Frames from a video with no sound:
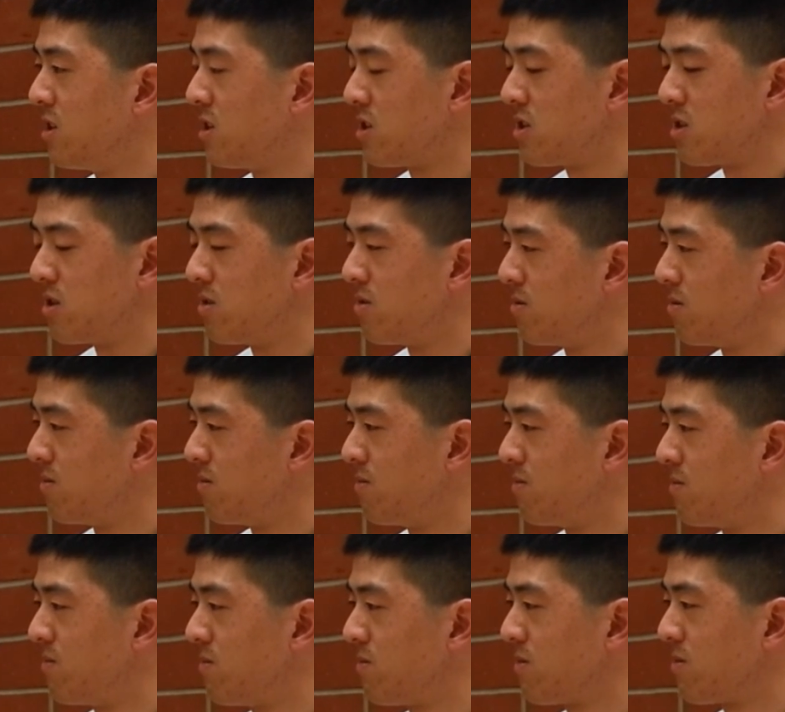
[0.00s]

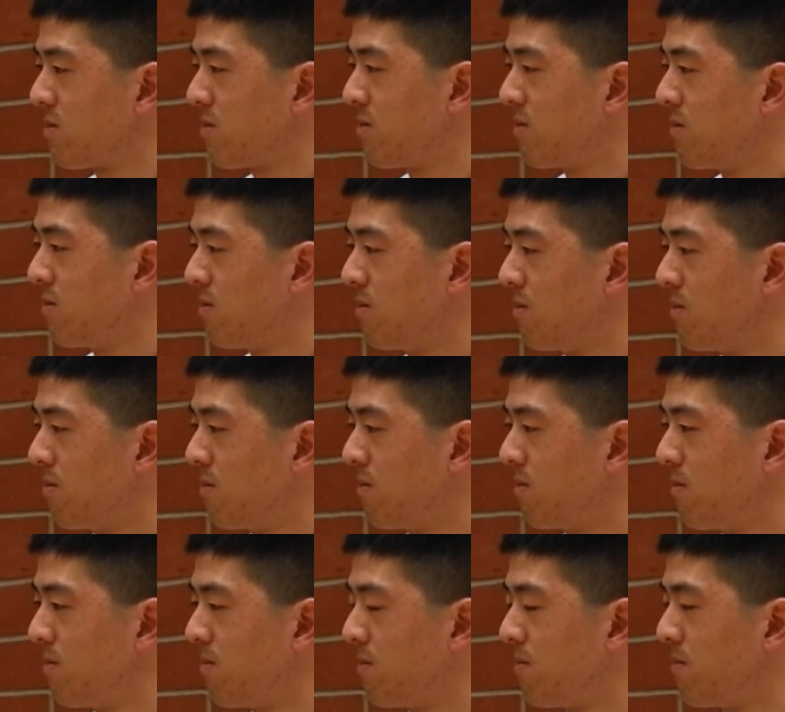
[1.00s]

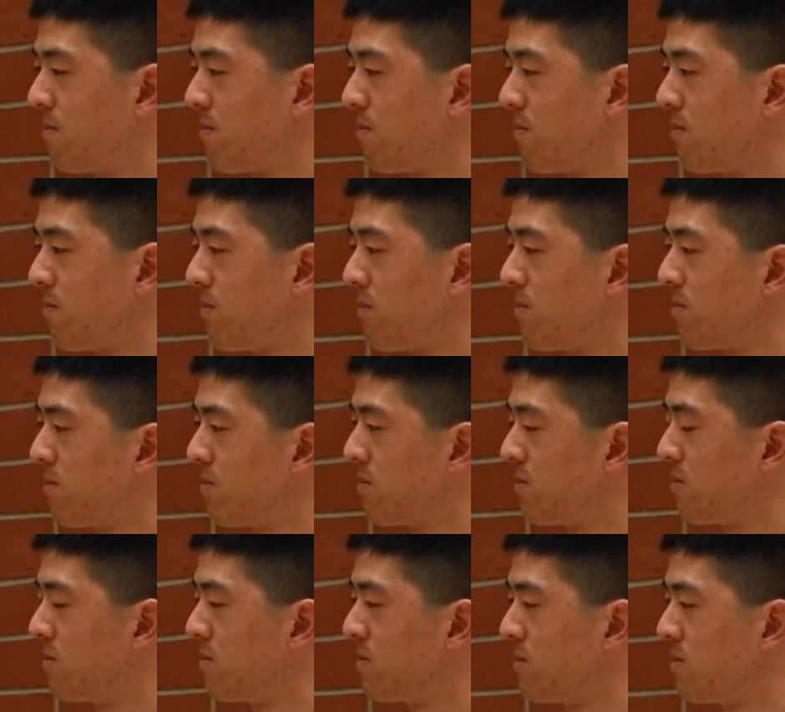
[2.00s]

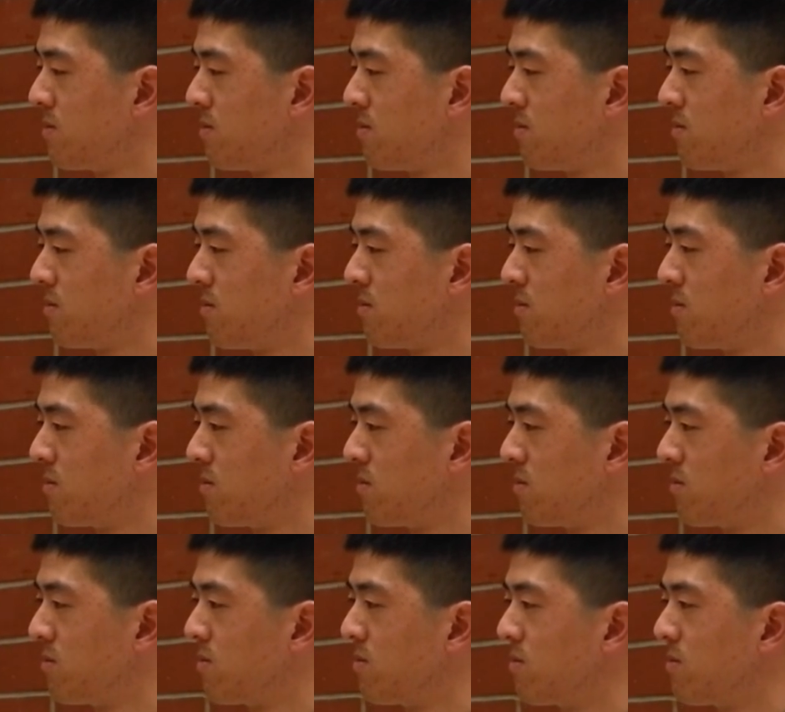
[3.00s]

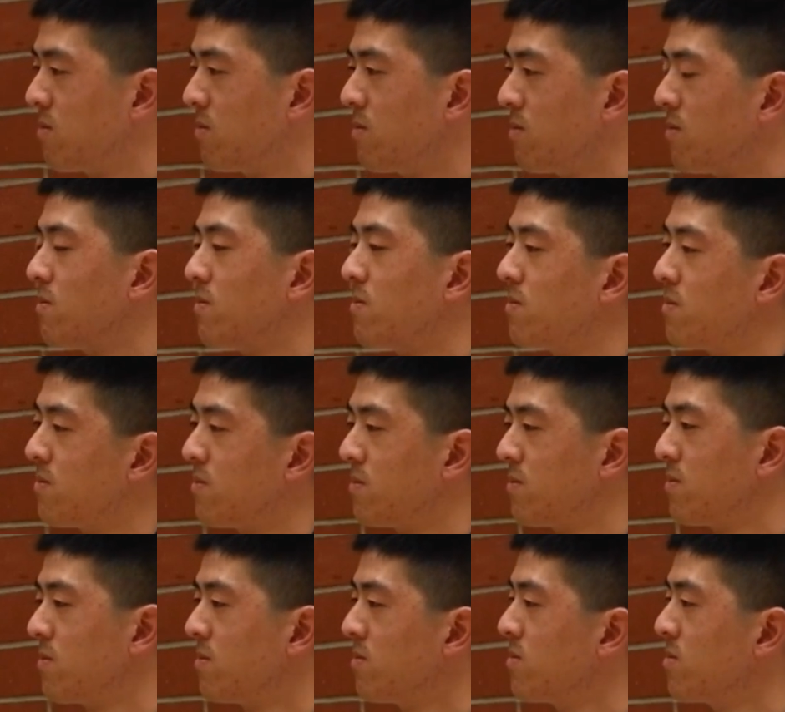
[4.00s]

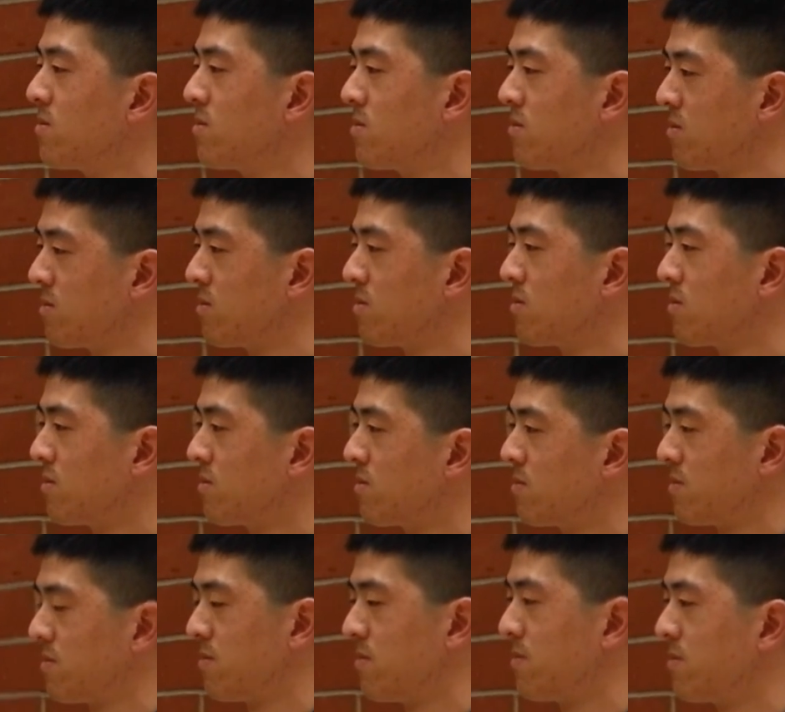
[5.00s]

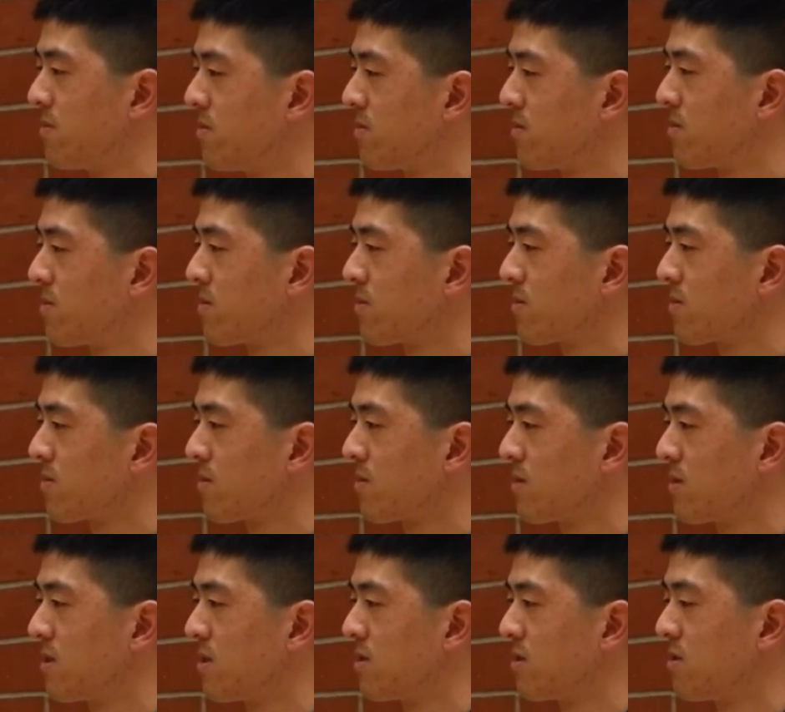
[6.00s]

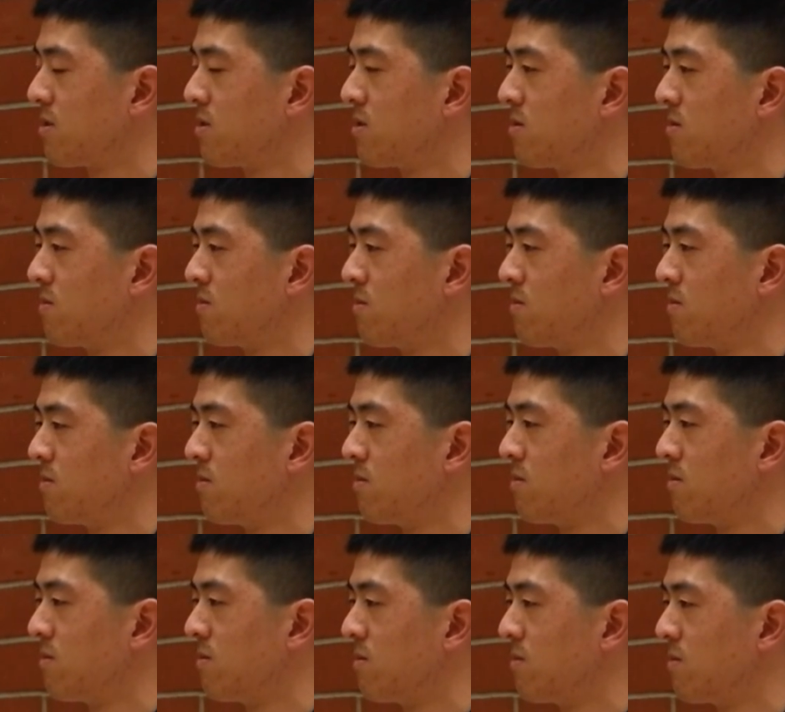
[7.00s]
(silent)